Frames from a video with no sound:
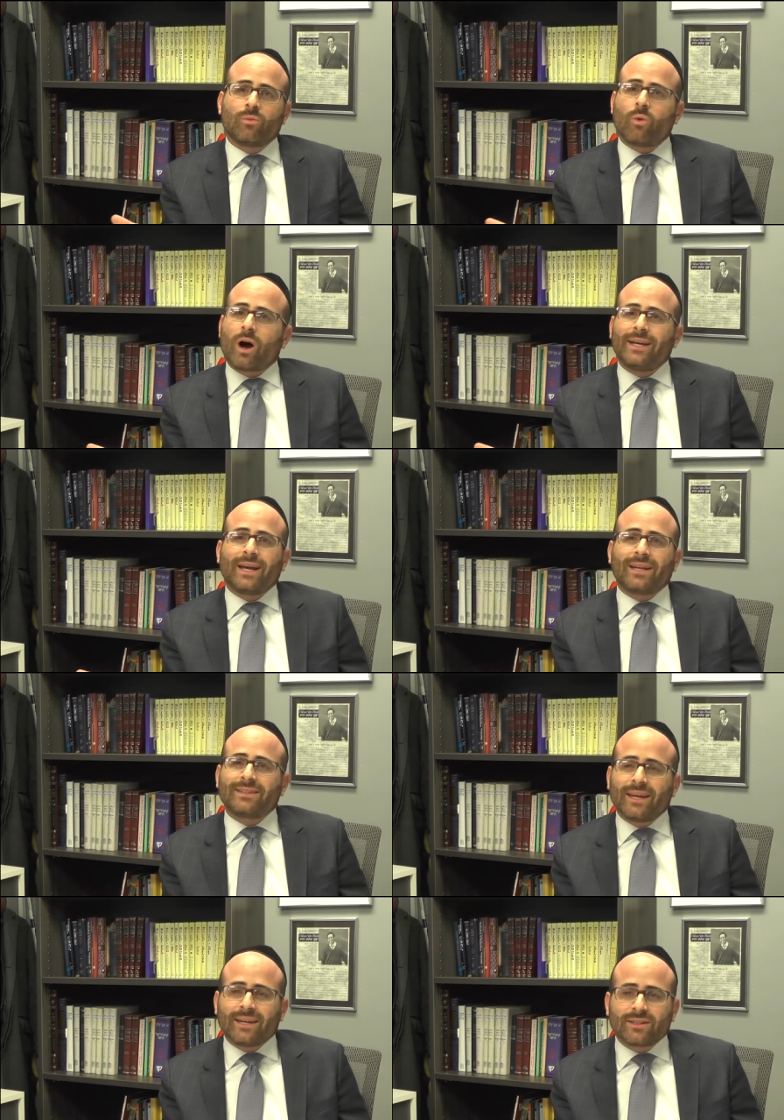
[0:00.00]
Why
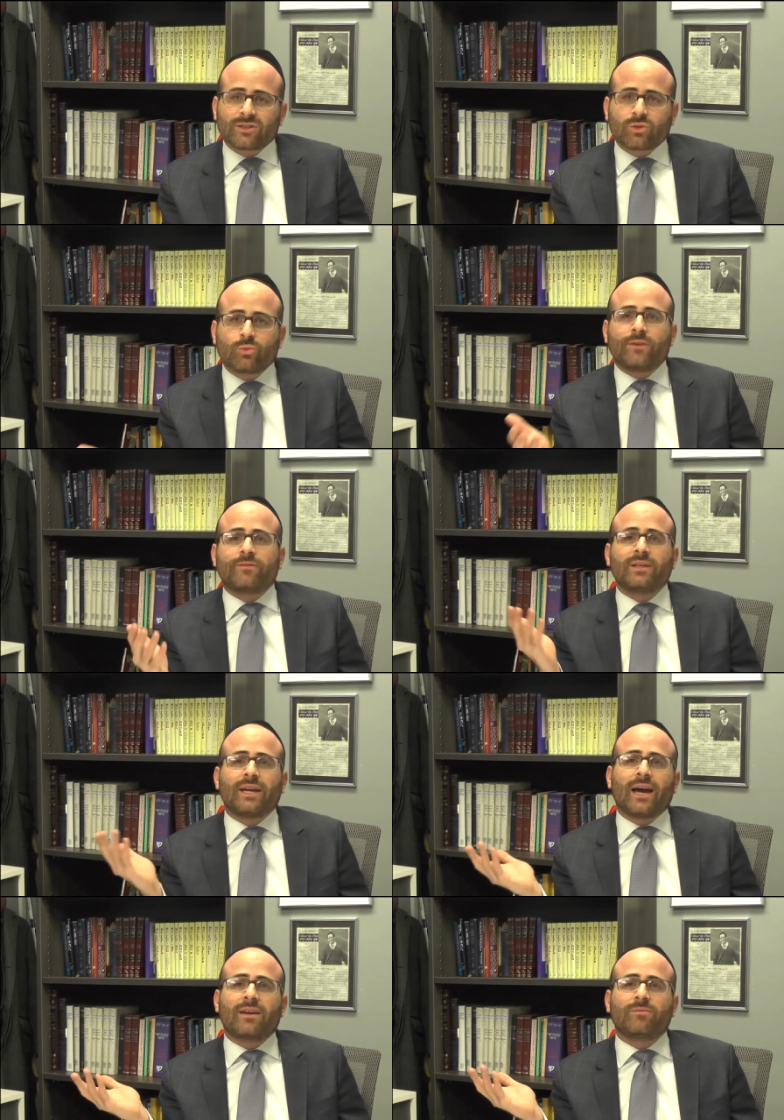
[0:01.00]
not take us
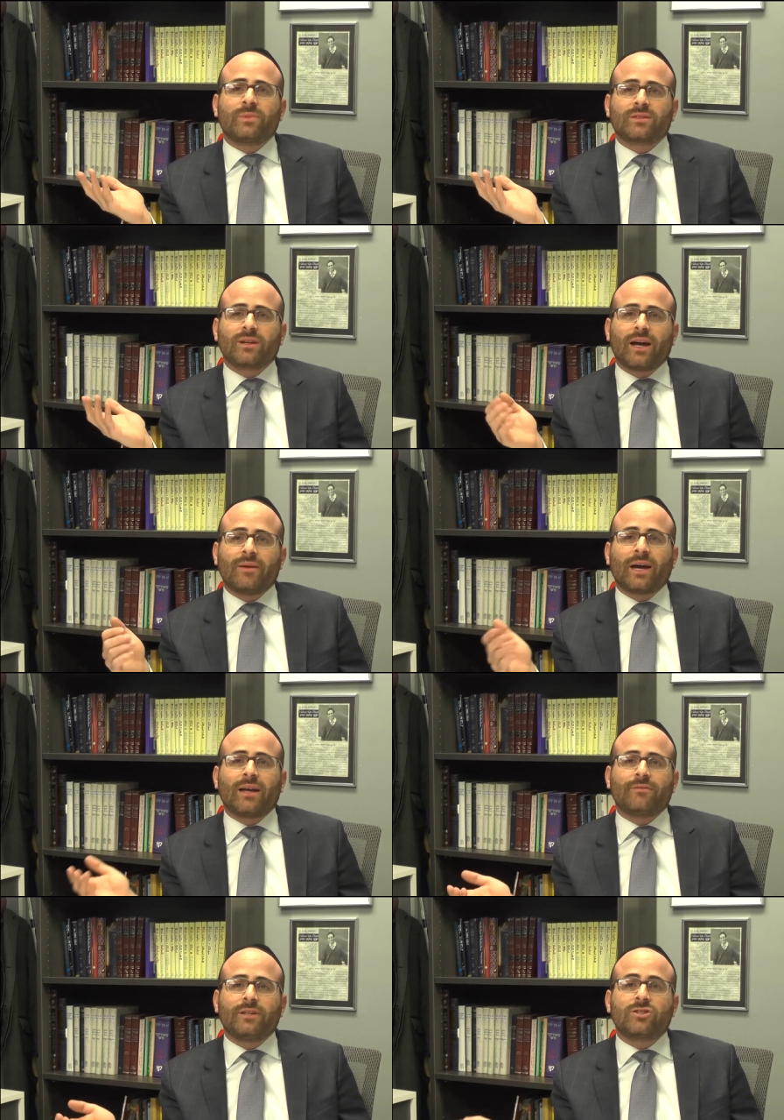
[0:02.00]
swiftly out of Mitzrayim,
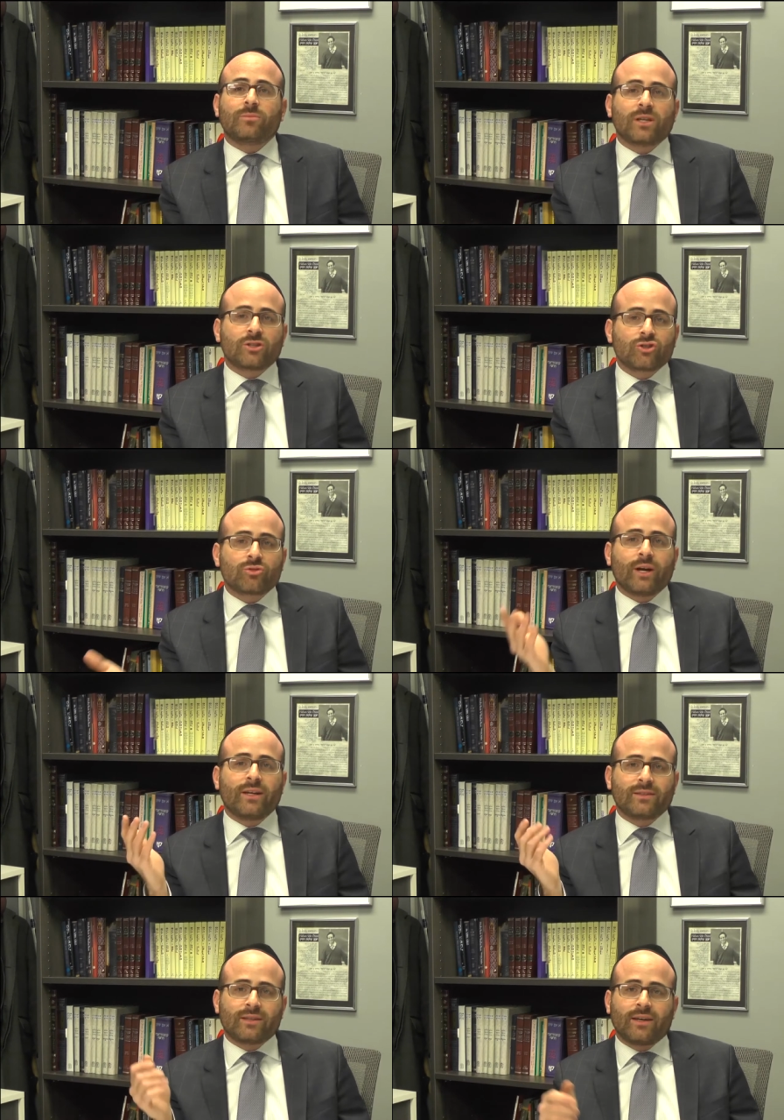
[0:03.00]
out of Egypt, and
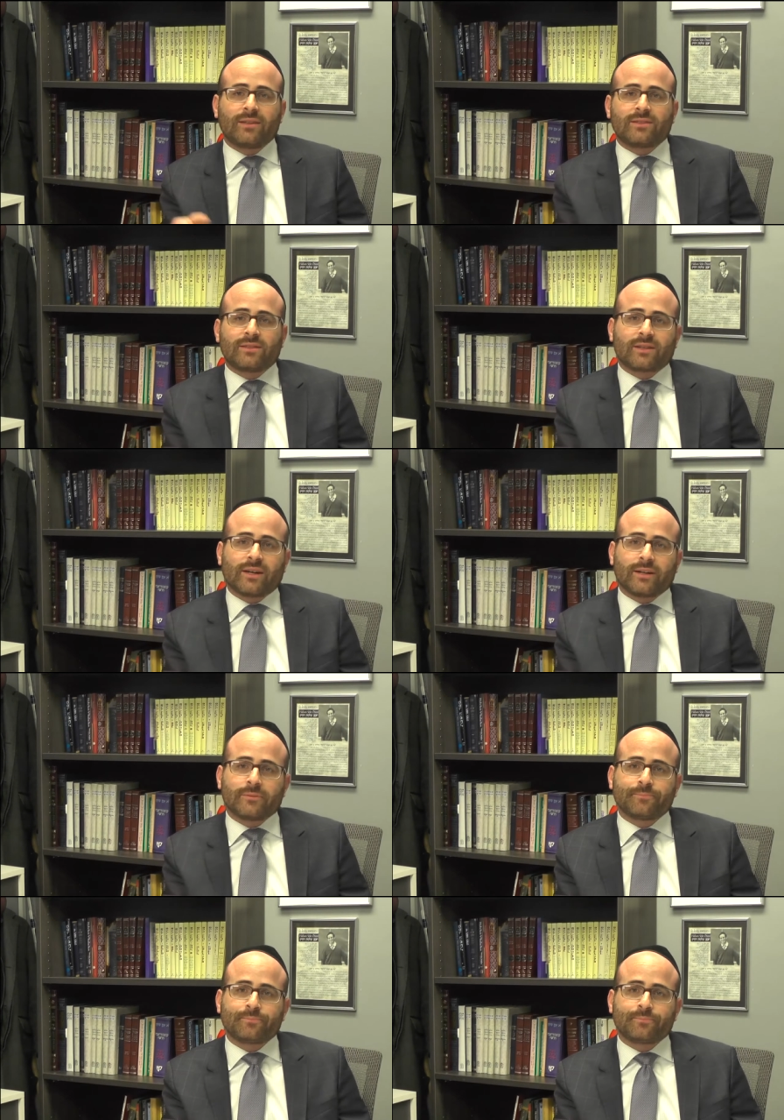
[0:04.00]
straight into Eretz Yisrael?